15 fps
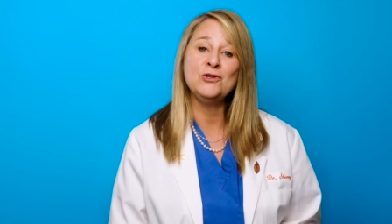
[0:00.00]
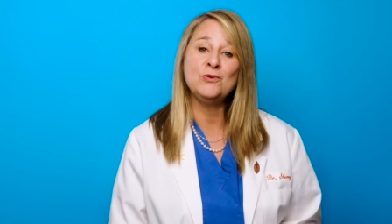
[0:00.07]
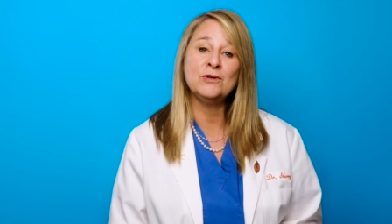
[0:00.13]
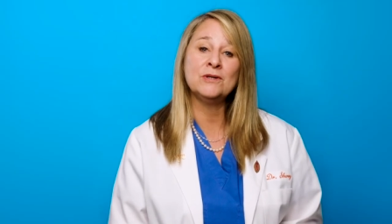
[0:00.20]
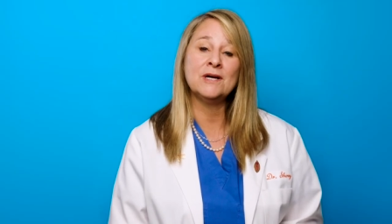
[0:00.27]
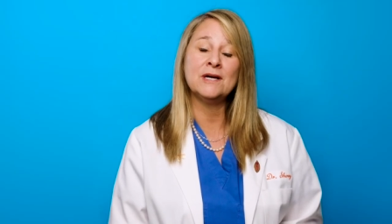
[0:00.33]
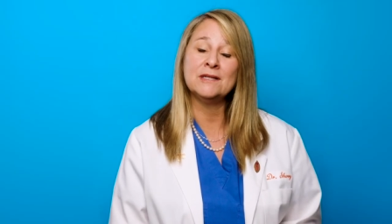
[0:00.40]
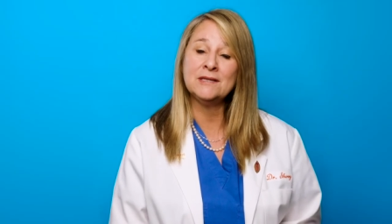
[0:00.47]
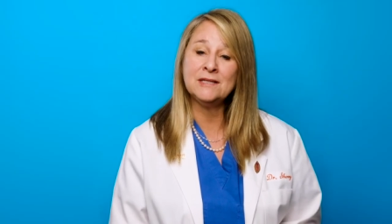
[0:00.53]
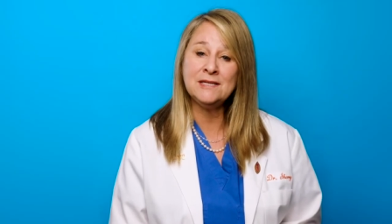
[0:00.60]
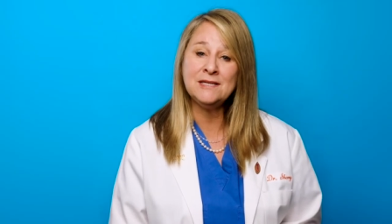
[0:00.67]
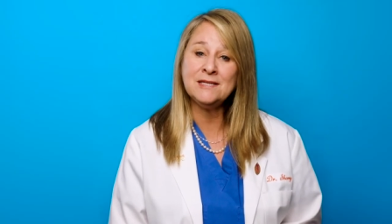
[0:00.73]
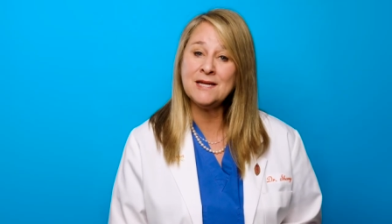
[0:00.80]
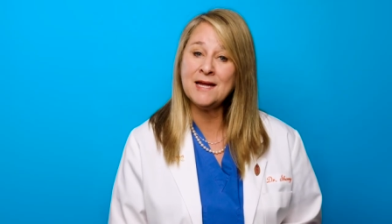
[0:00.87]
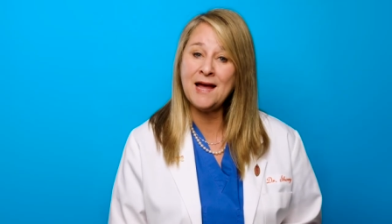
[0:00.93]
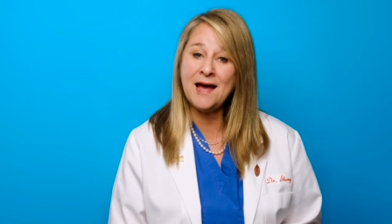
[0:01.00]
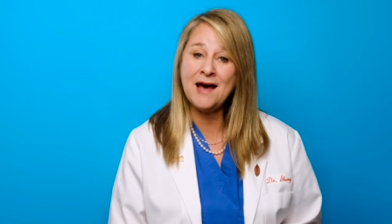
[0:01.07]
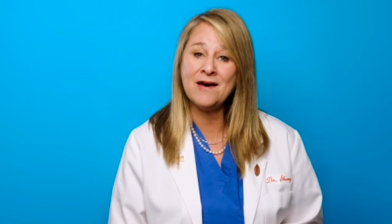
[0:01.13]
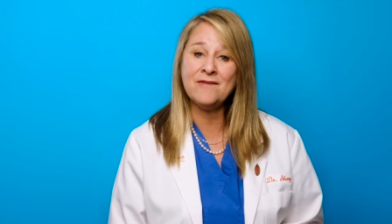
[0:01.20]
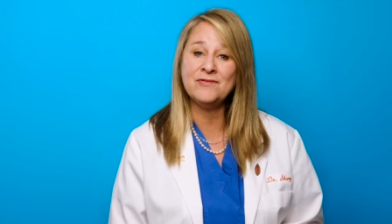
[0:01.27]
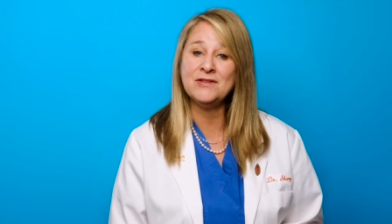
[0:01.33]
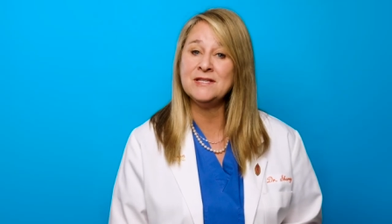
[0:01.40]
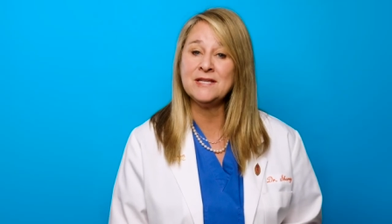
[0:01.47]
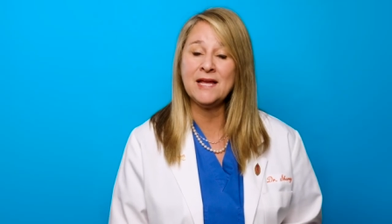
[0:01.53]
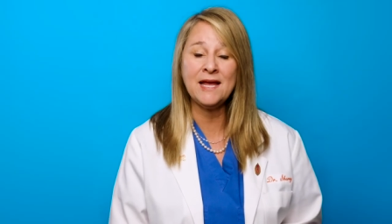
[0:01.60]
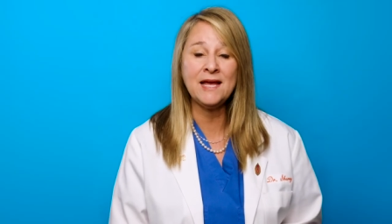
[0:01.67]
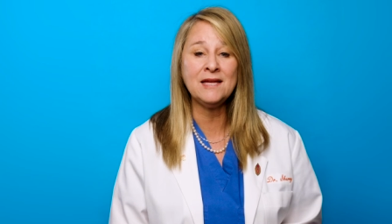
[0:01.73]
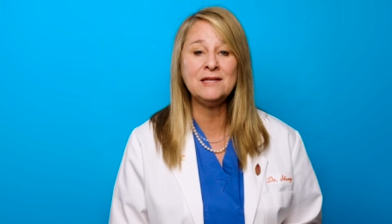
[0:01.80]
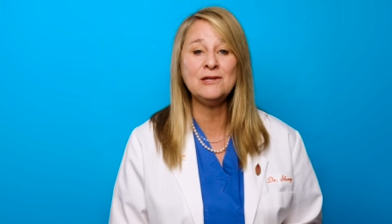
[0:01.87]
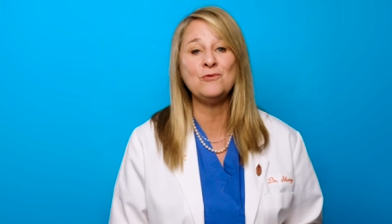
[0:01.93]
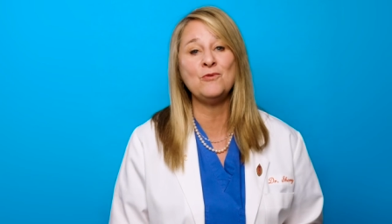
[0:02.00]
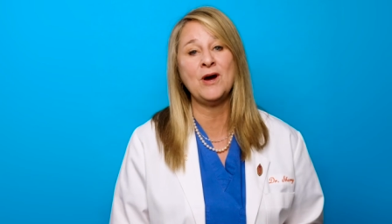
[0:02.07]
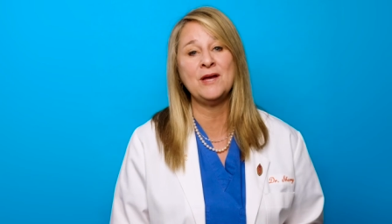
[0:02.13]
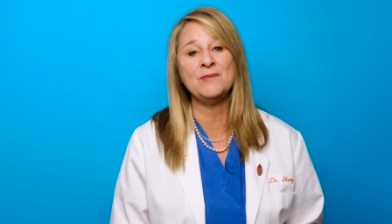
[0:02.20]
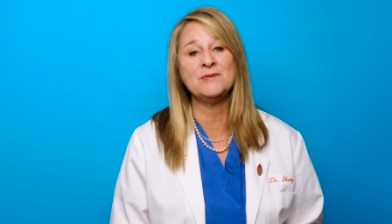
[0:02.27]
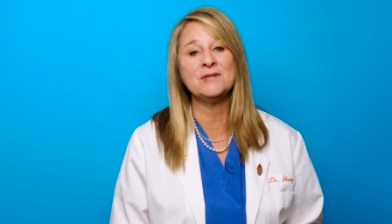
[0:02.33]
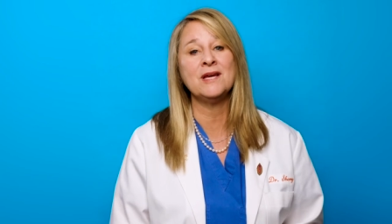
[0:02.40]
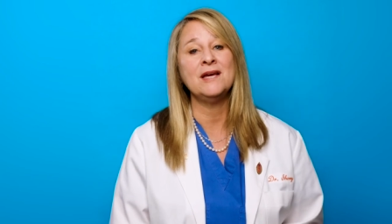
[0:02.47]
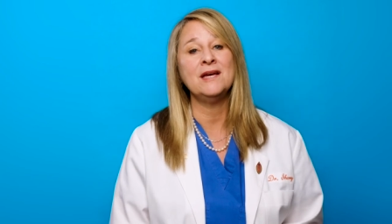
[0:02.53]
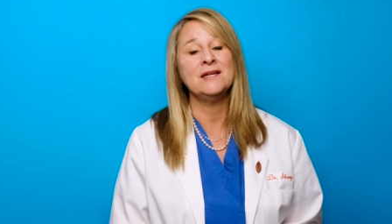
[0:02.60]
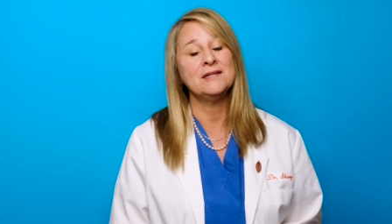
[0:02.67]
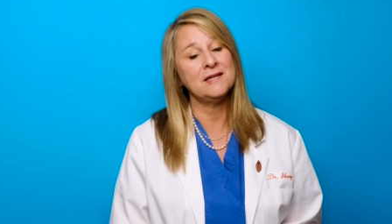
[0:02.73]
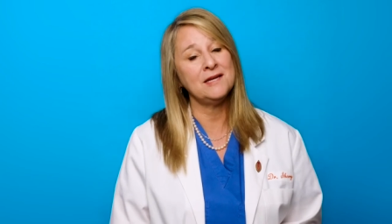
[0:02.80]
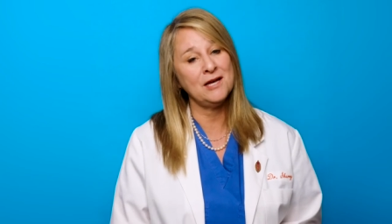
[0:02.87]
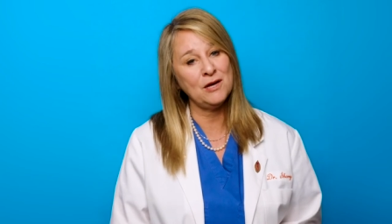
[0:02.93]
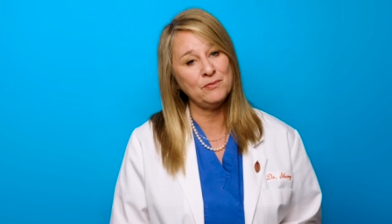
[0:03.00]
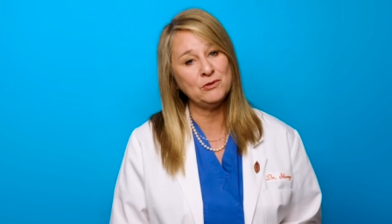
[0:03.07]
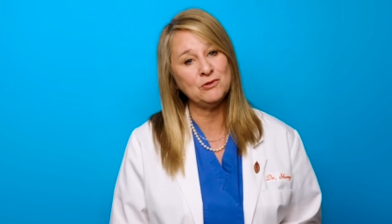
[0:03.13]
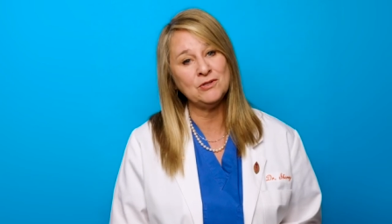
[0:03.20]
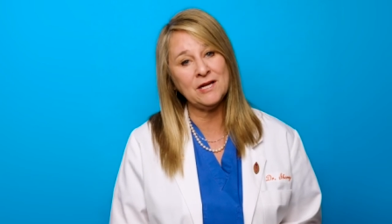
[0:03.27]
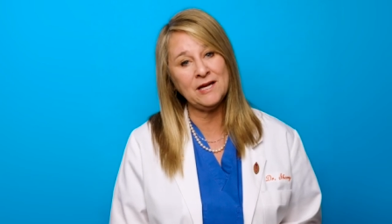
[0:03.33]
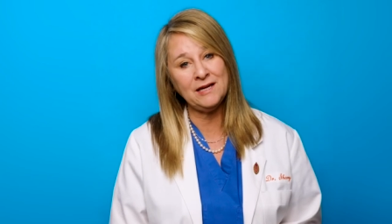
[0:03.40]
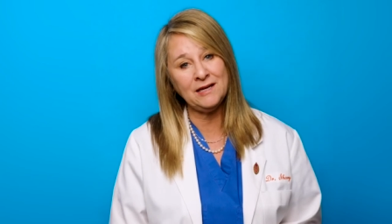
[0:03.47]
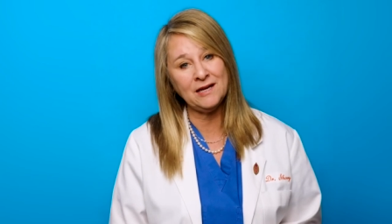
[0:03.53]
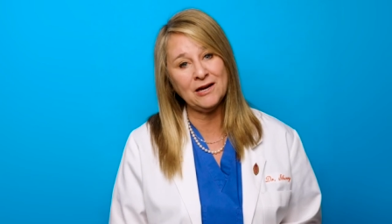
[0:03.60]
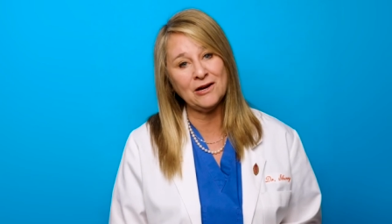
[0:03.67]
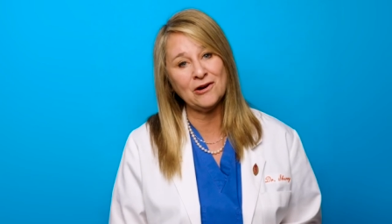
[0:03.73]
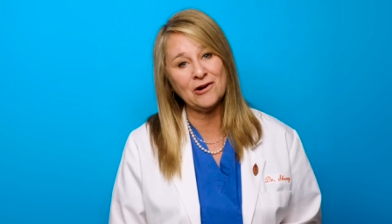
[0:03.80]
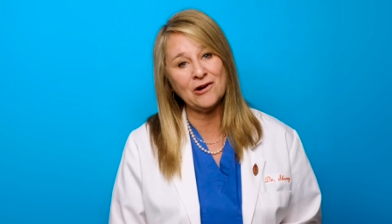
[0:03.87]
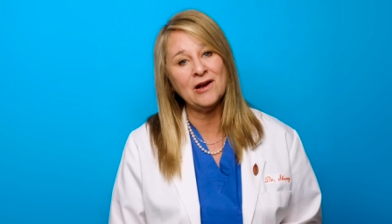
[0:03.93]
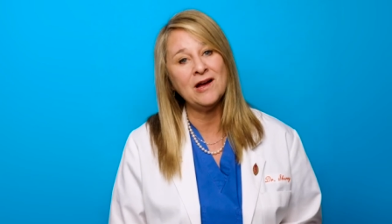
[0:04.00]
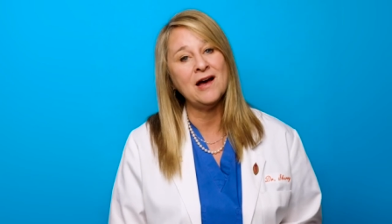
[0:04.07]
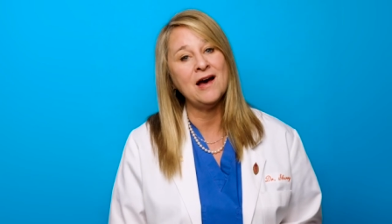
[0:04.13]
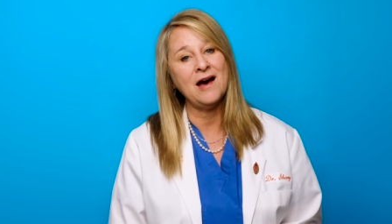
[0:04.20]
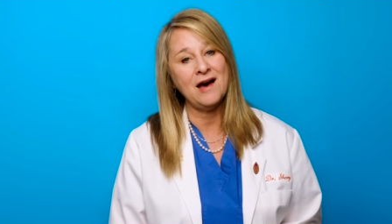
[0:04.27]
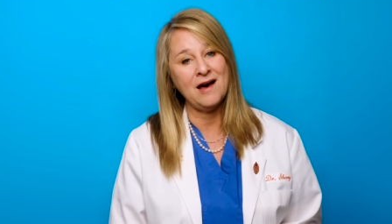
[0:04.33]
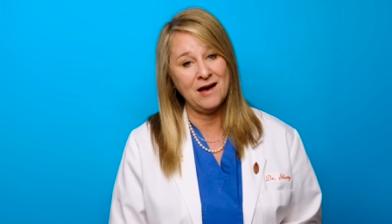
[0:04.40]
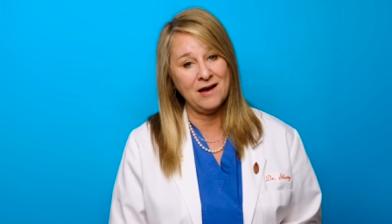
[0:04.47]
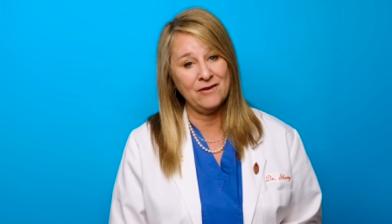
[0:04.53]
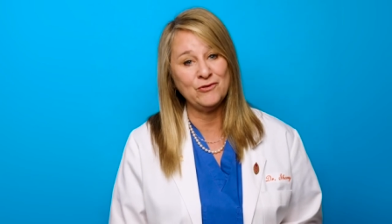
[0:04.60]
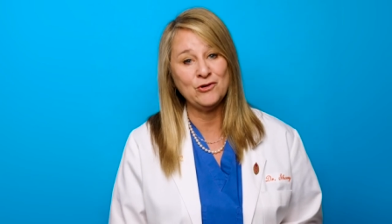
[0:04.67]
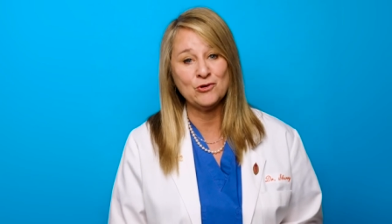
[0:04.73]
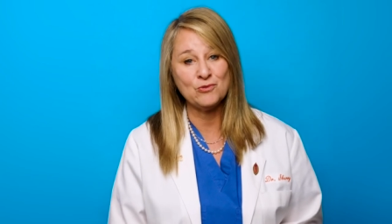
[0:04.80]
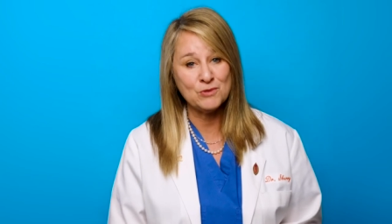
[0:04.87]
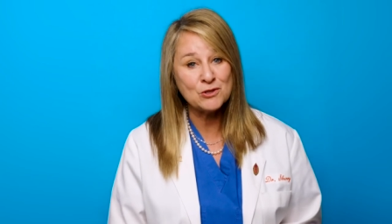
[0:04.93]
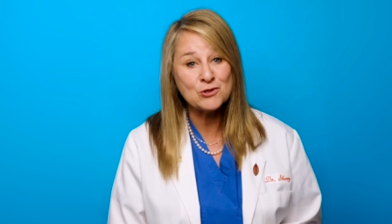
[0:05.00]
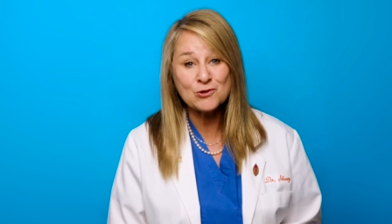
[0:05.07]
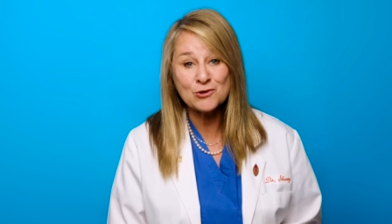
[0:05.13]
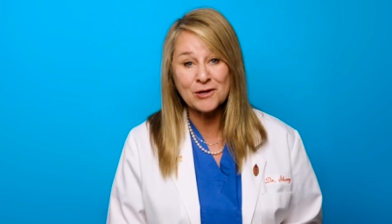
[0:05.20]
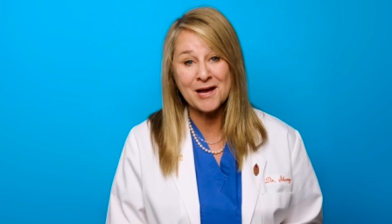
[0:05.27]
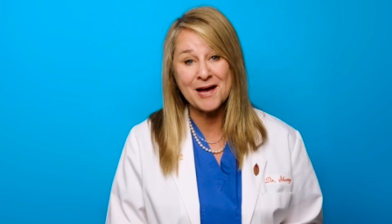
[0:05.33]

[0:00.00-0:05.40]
you will at least have these handy wipes to help you take care of your menstrual